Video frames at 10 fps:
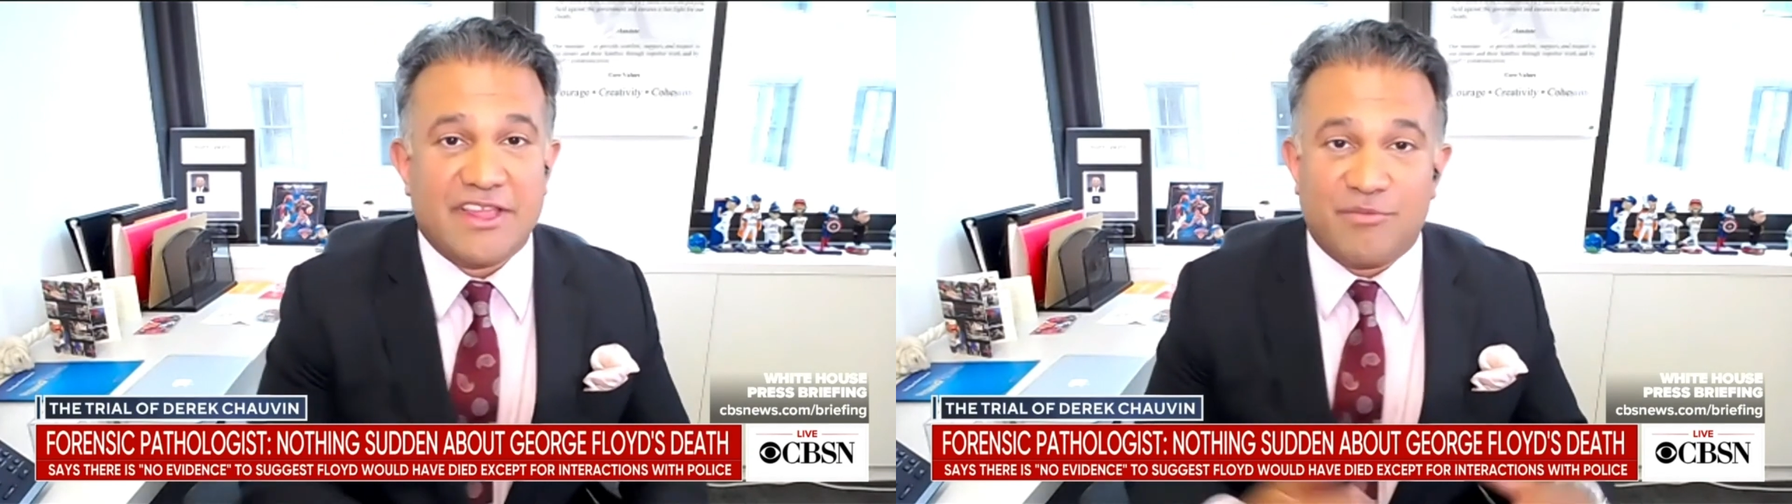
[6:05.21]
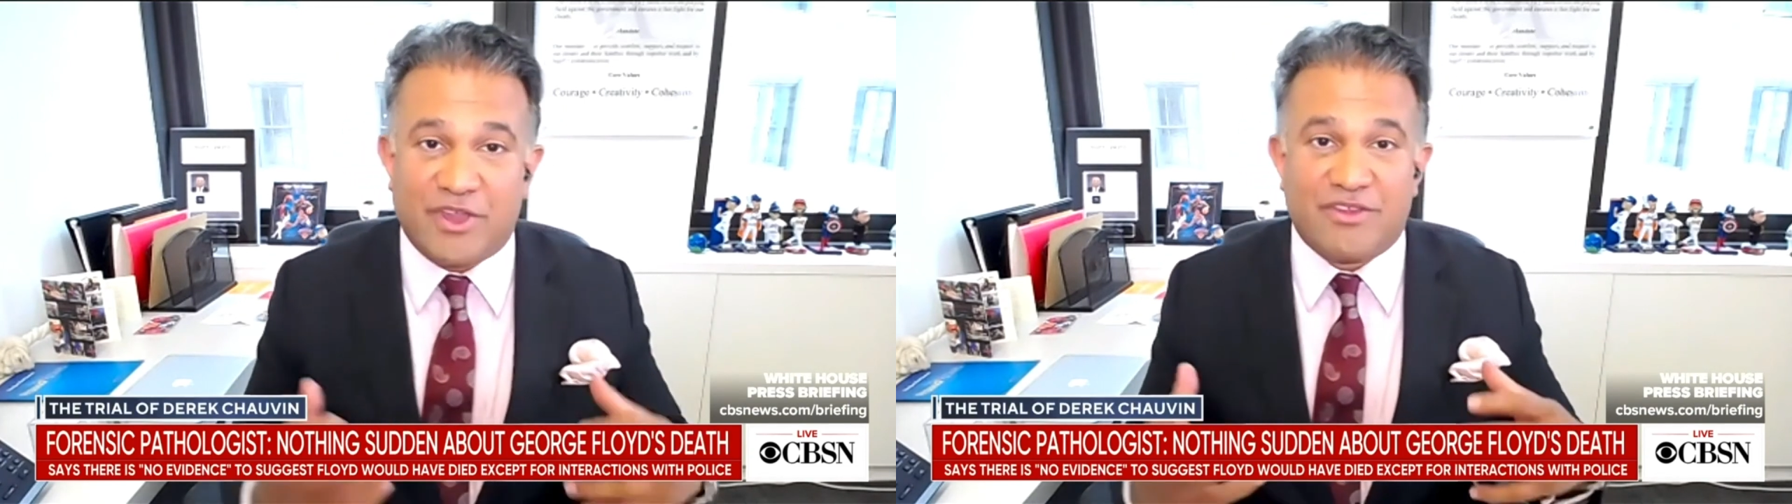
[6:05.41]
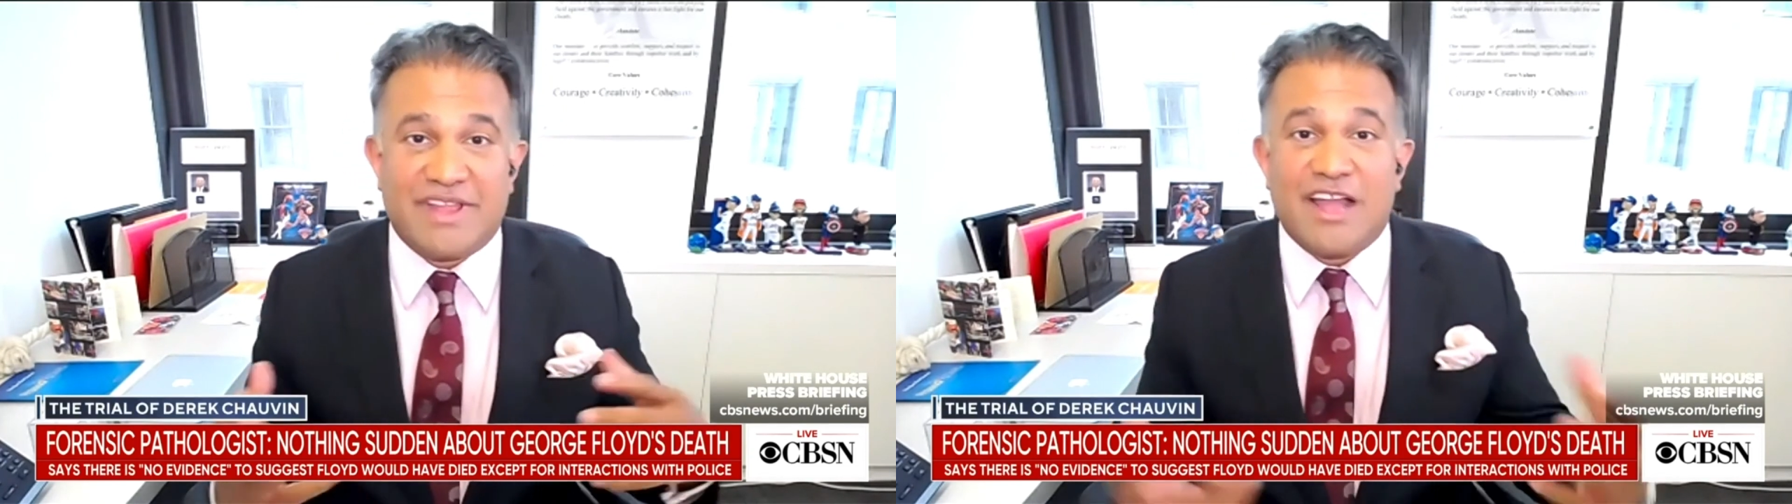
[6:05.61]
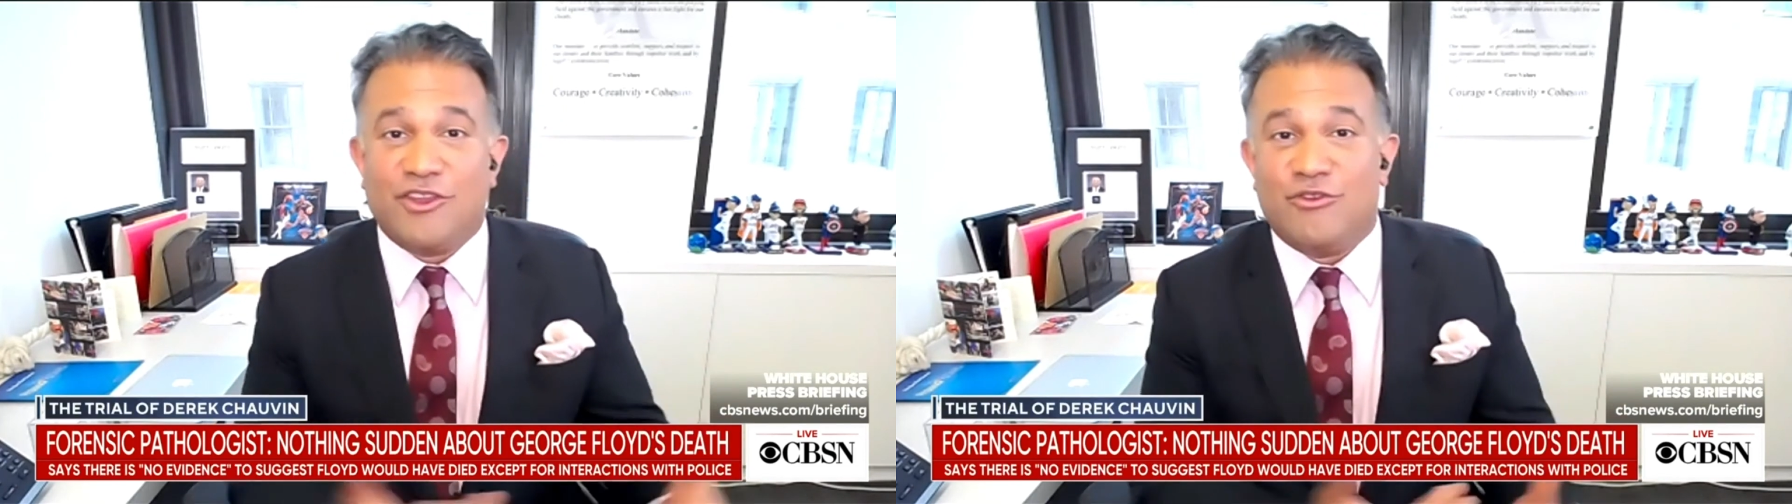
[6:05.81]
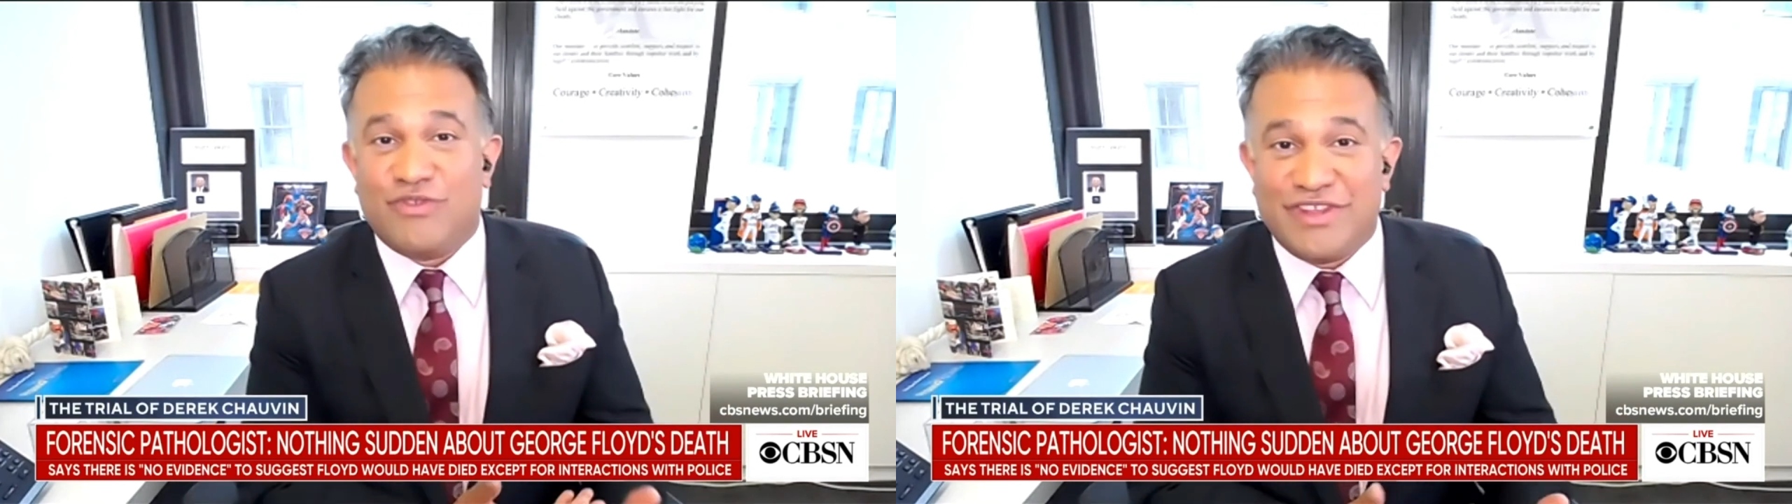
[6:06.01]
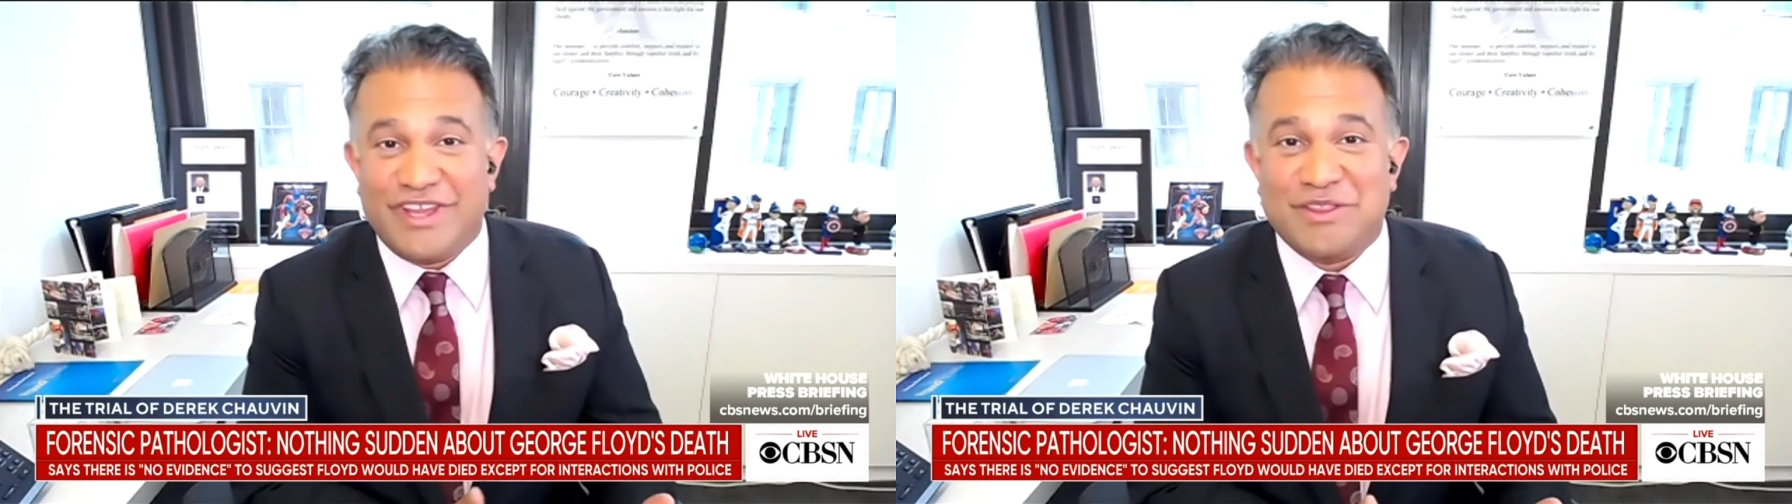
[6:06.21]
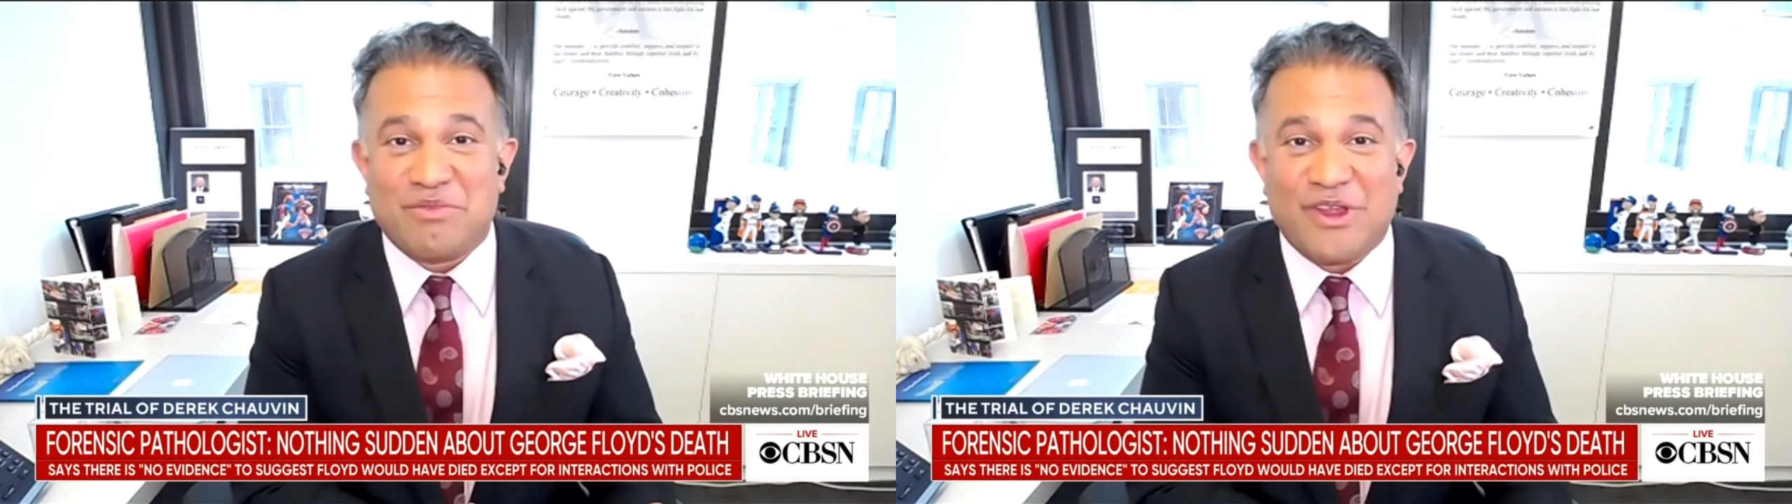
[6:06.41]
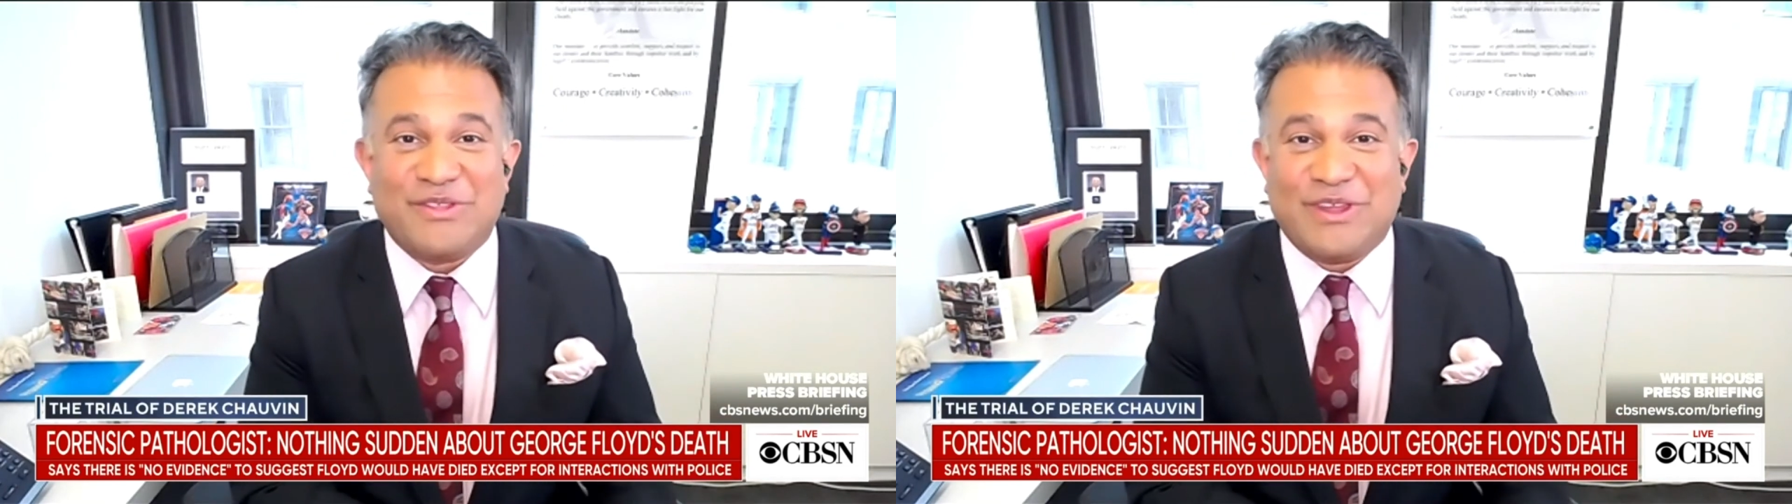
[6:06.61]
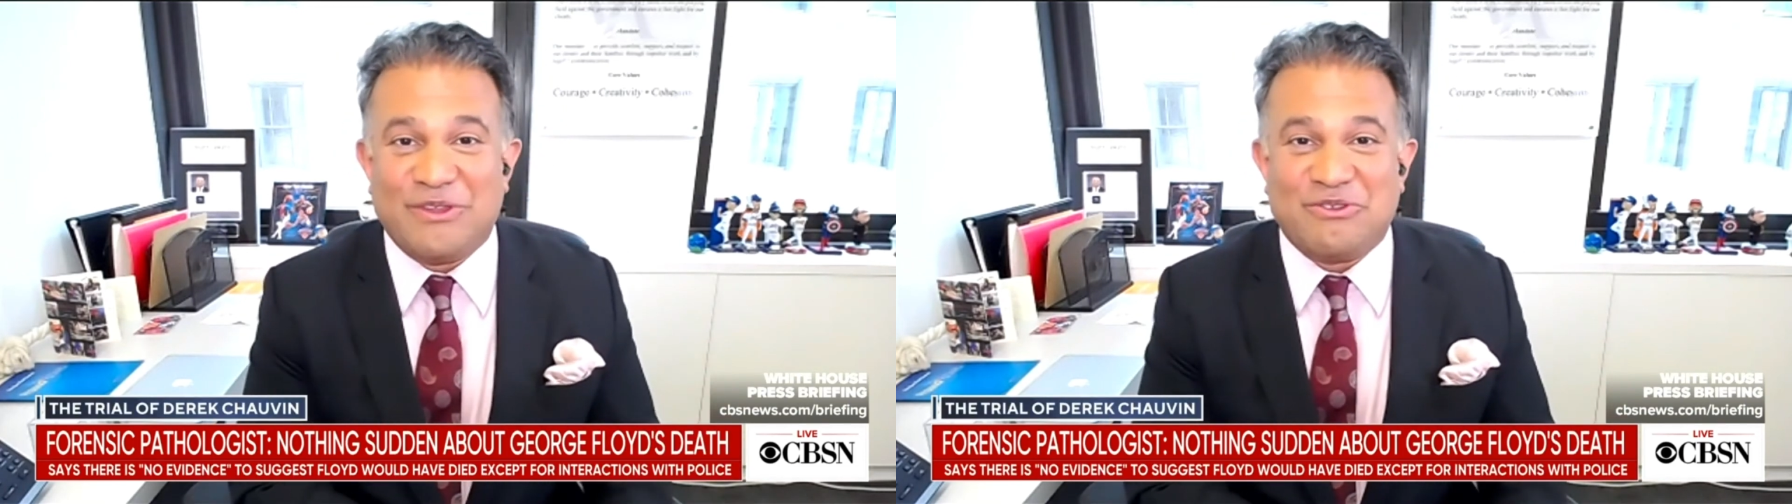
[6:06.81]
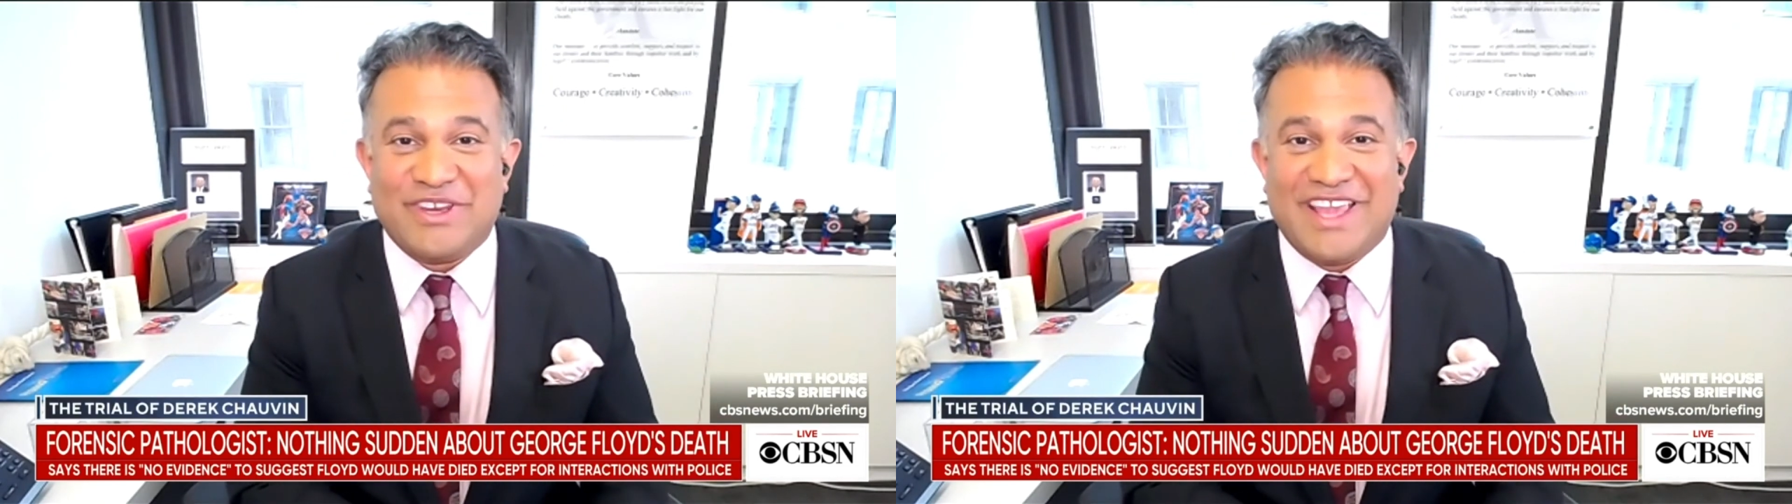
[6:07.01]
because now you've seen the
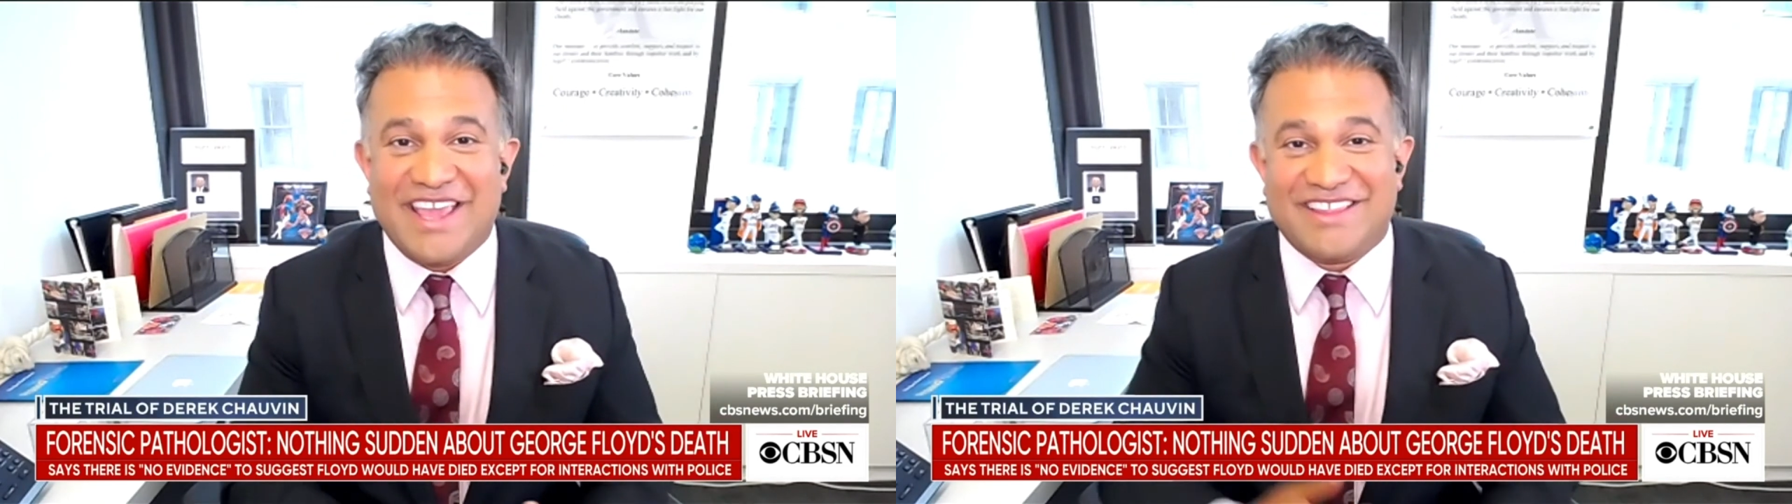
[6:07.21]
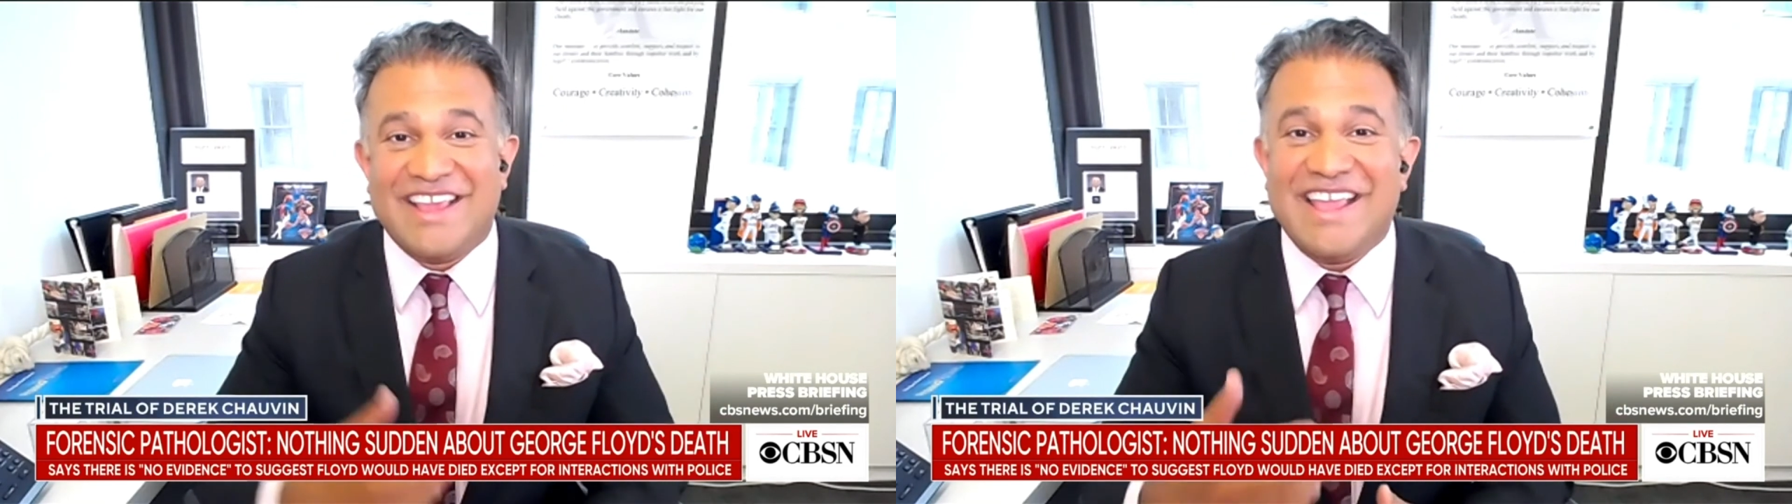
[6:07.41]
prosecution case.